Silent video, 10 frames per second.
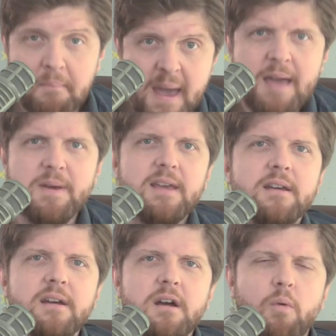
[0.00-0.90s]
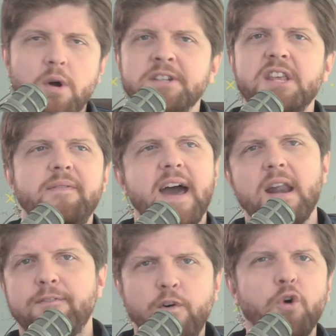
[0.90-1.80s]
Maybe once they've
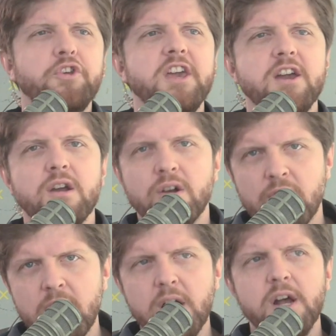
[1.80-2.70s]
had a full year